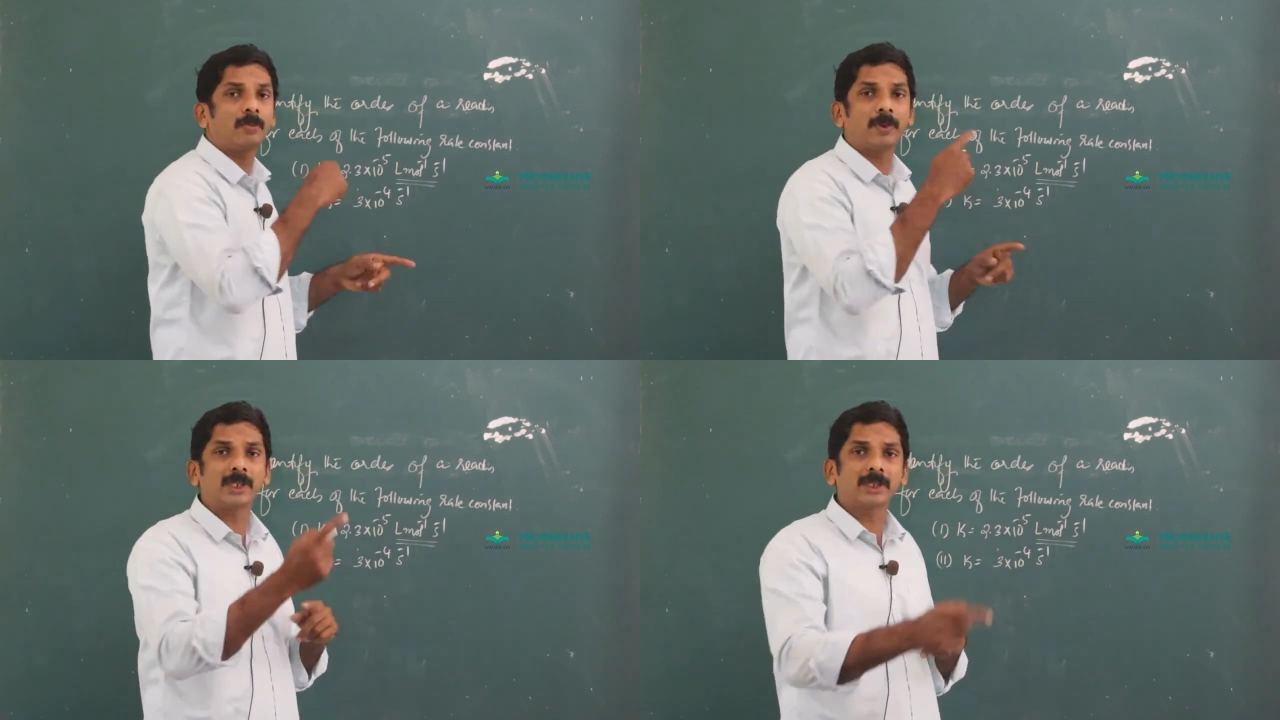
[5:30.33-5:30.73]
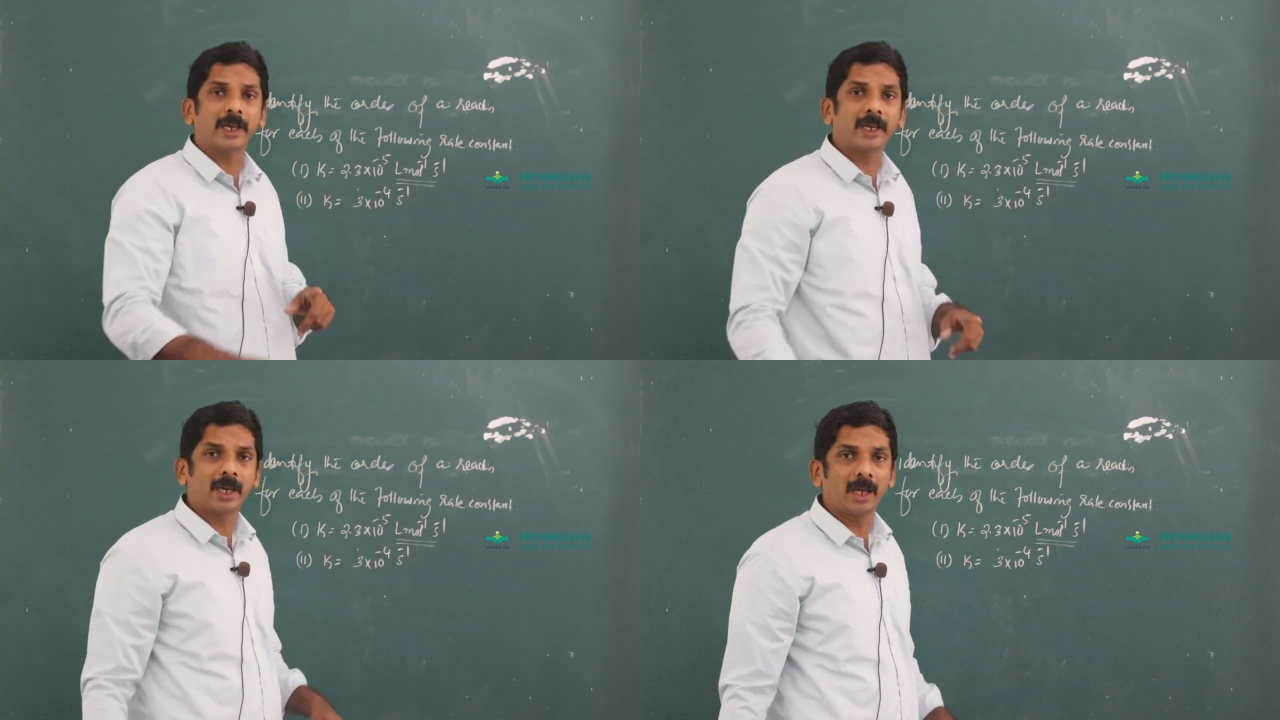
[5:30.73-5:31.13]
per
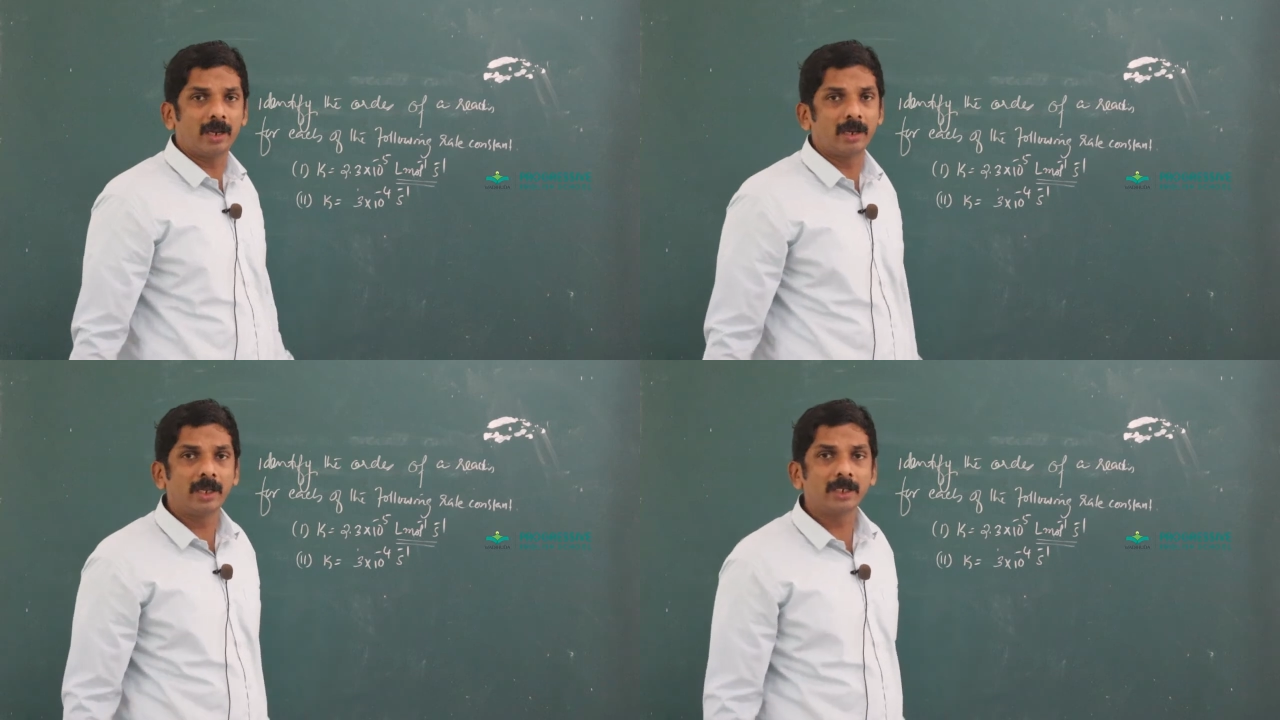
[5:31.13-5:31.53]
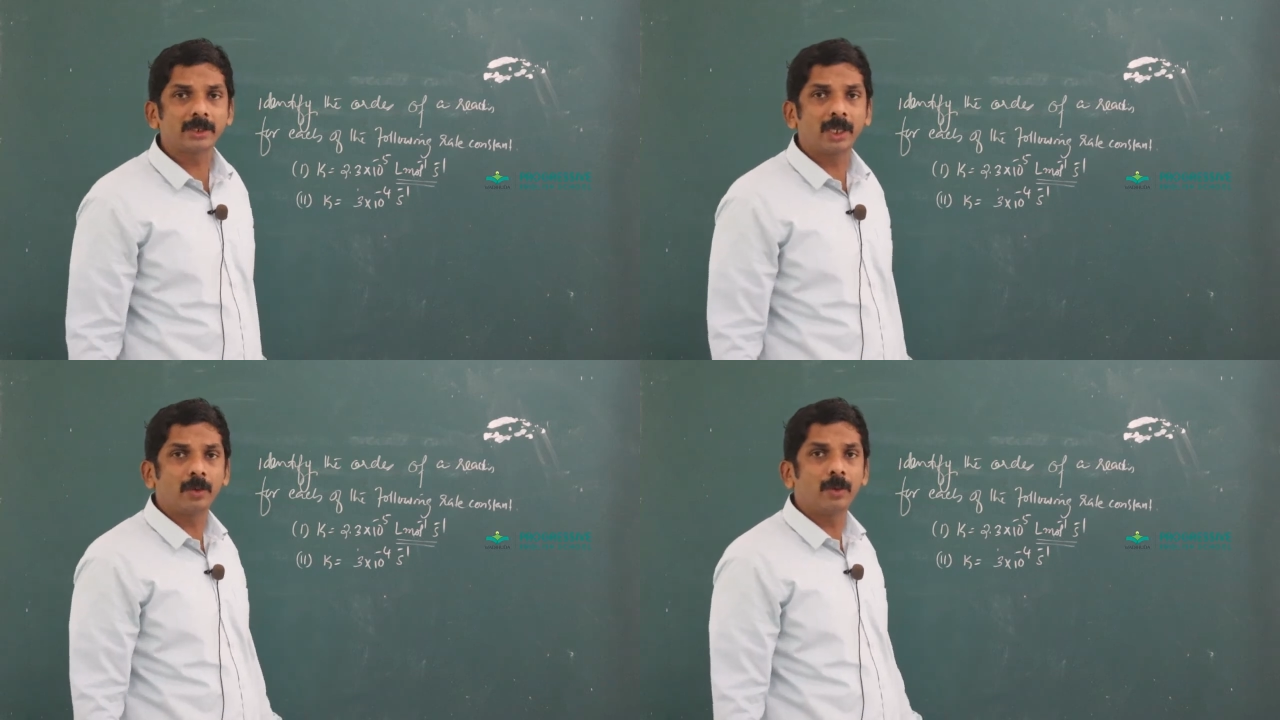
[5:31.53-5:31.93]
second
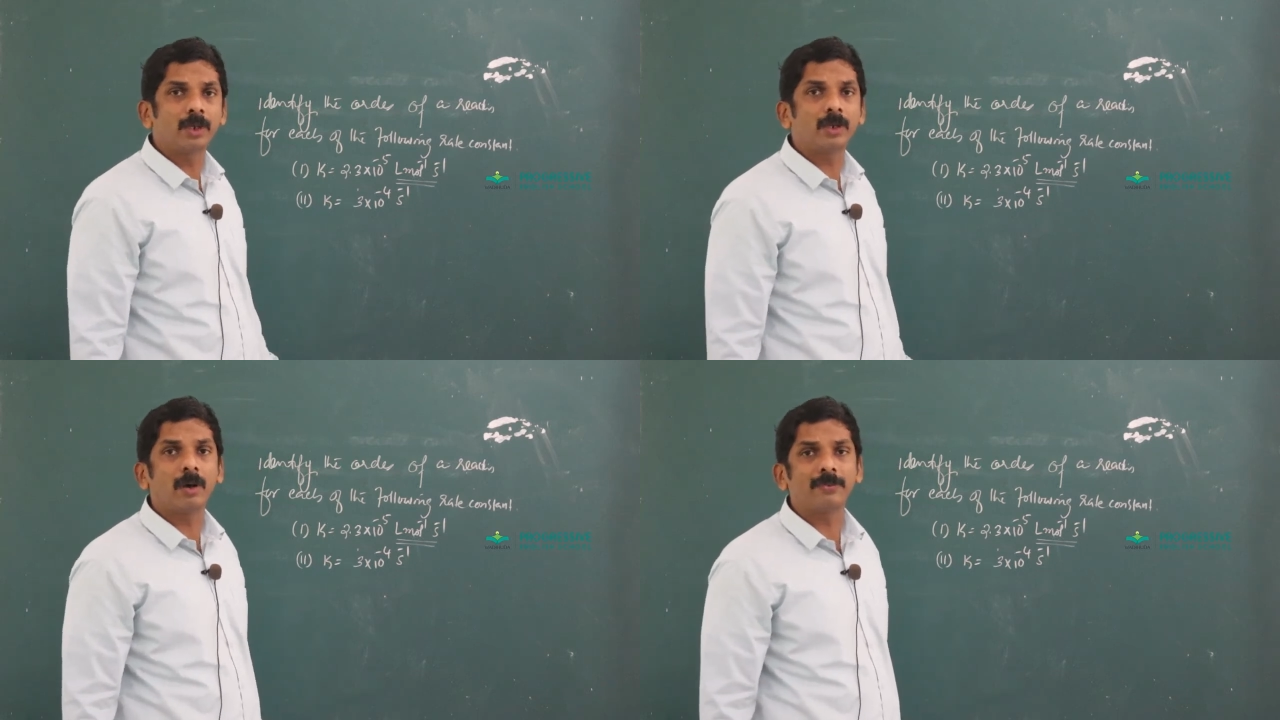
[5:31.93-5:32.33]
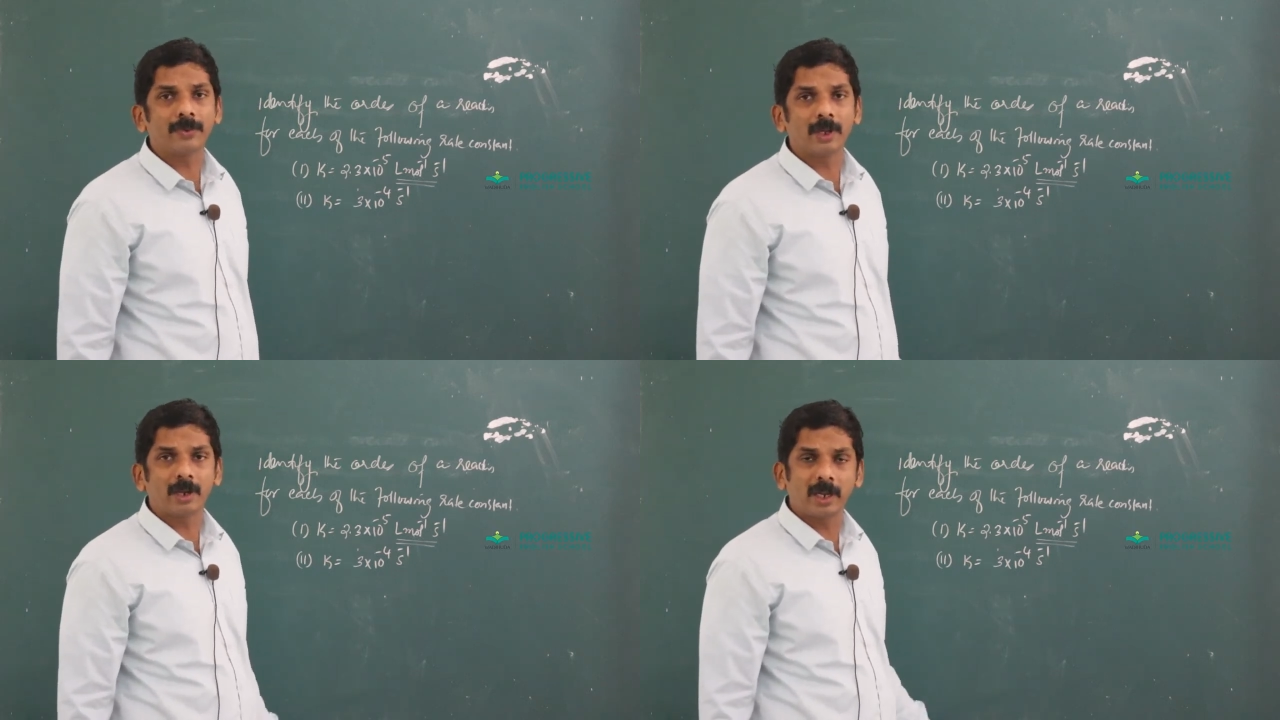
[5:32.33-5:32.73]
is the unit of
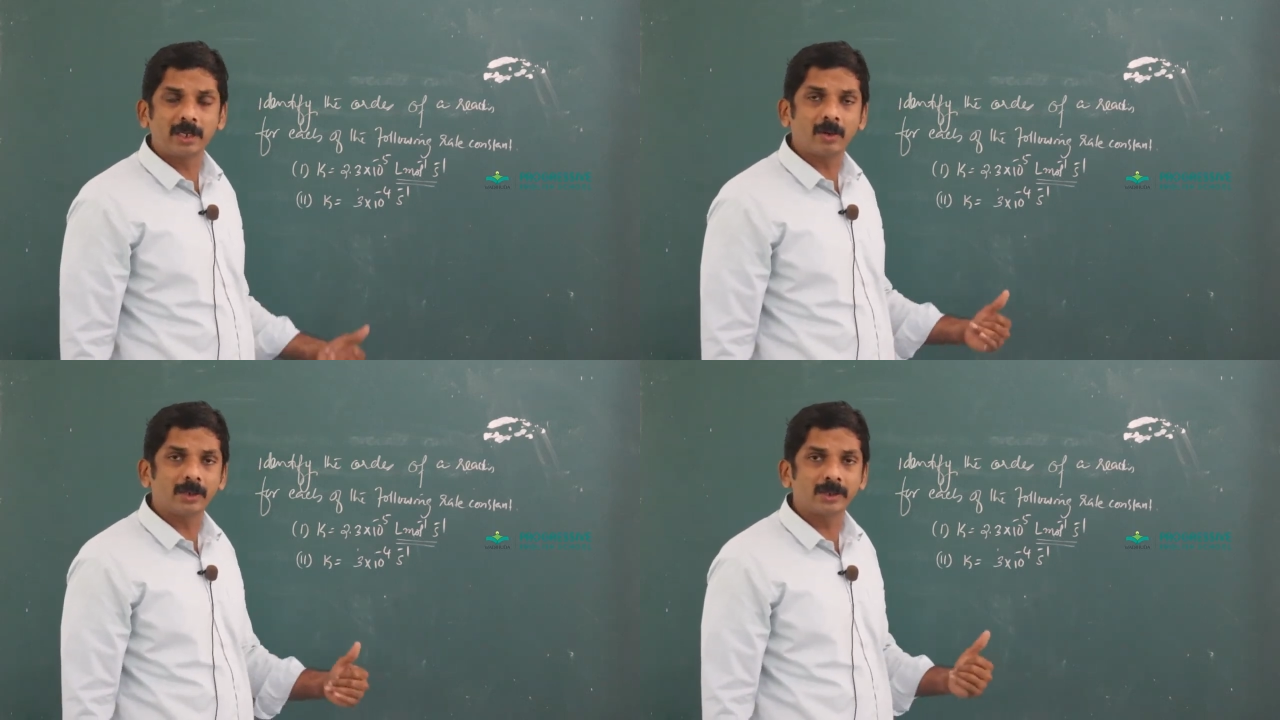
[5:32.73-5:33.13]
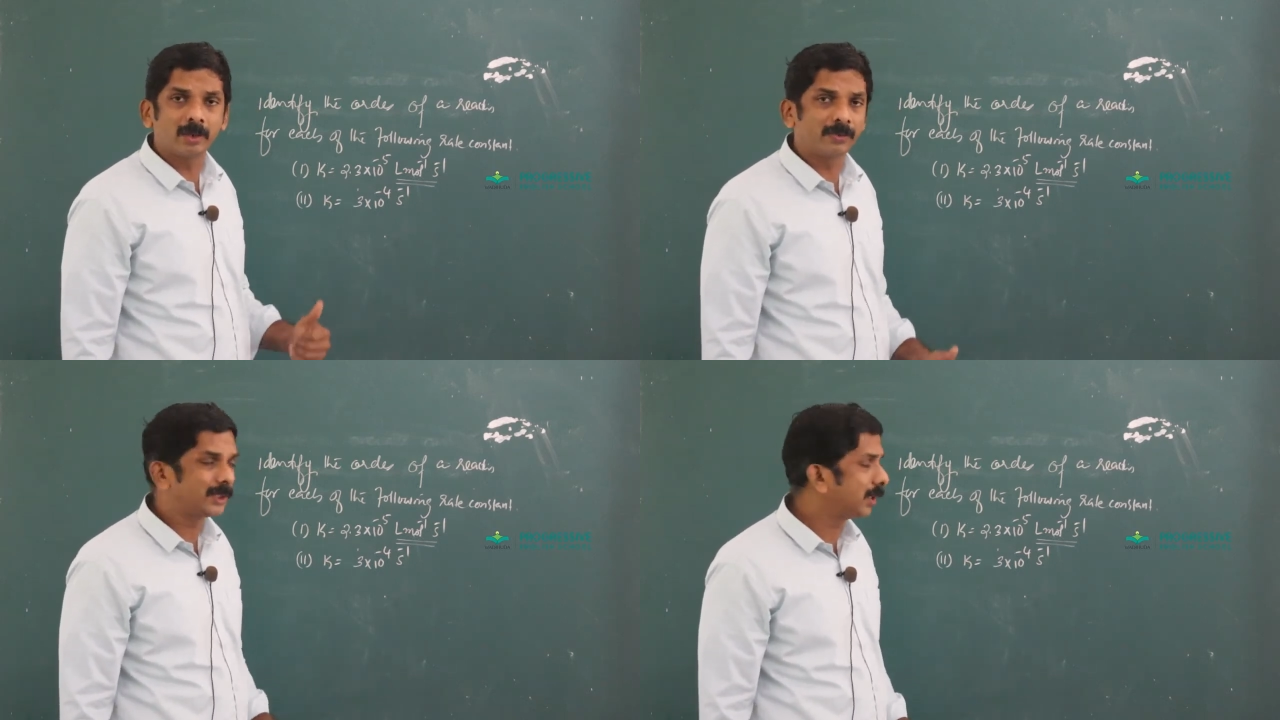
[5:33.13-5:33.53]
rate constant
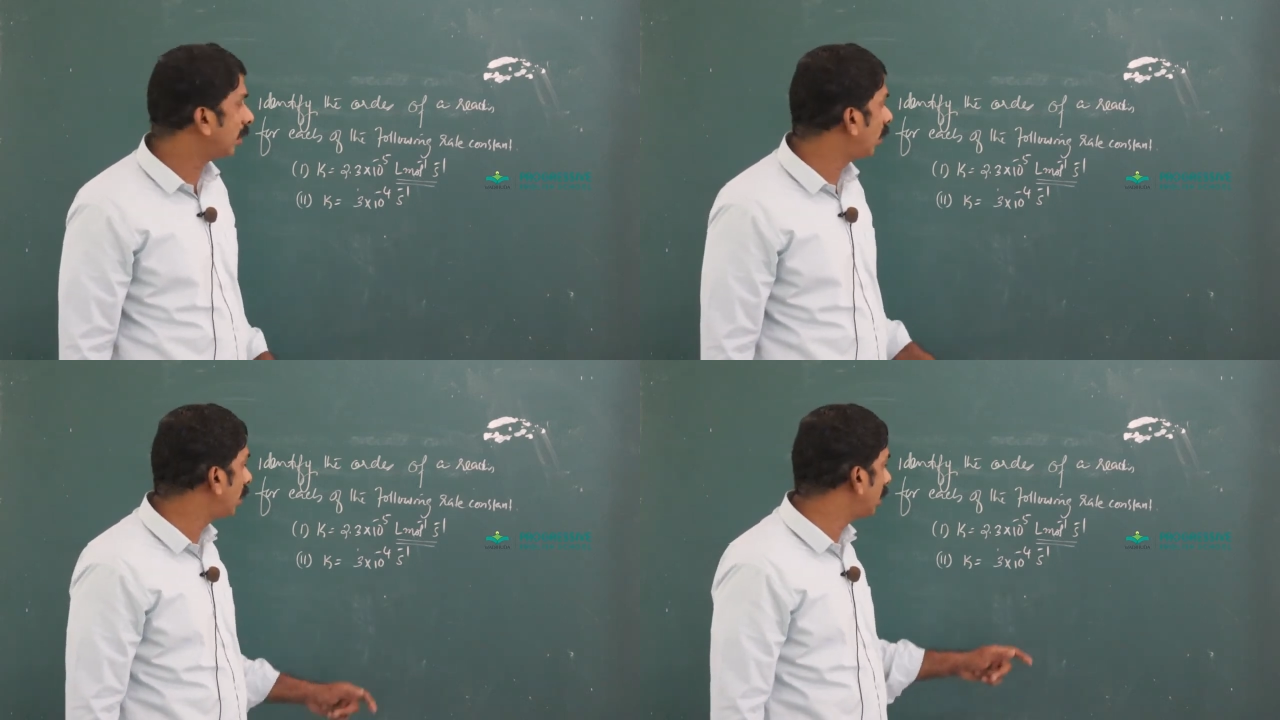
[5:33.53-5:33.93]
of a zero order